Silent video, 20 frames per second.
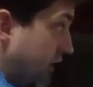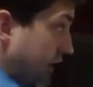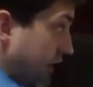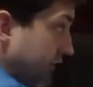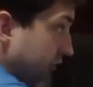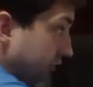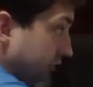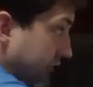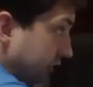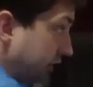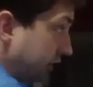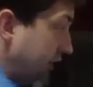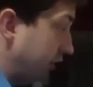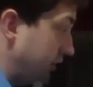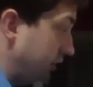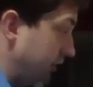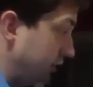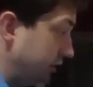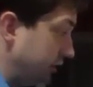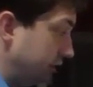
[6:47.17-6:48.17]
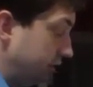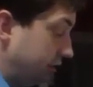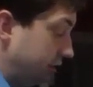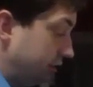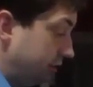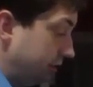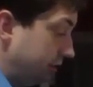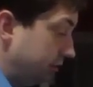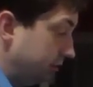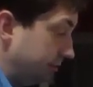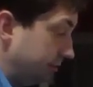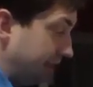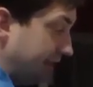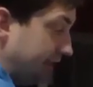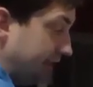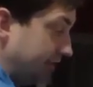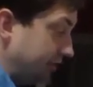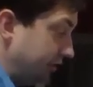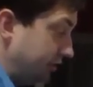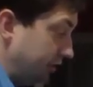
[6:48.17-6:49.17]
Costs are here,
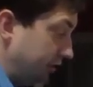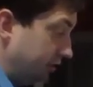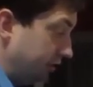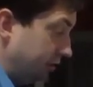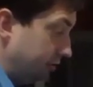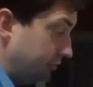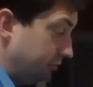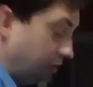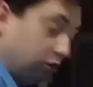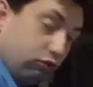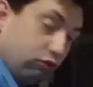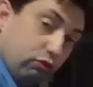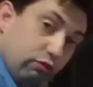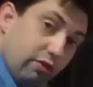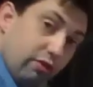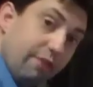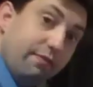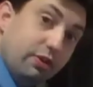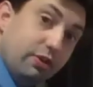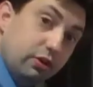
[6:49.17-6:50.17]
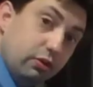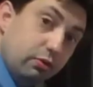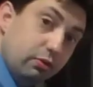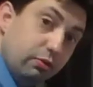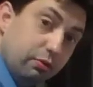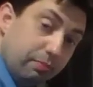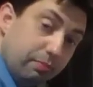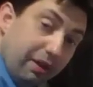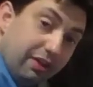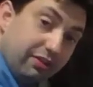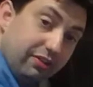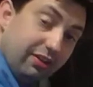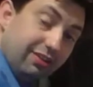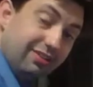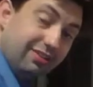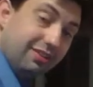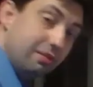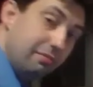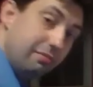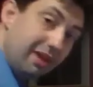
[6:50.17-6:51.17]
demand is here, marginal revenue is
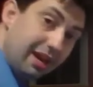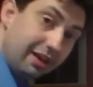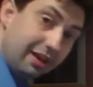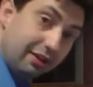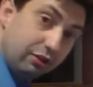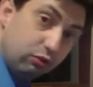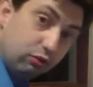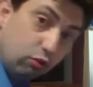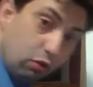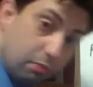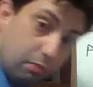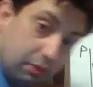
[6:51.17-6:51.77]
bisecting demand as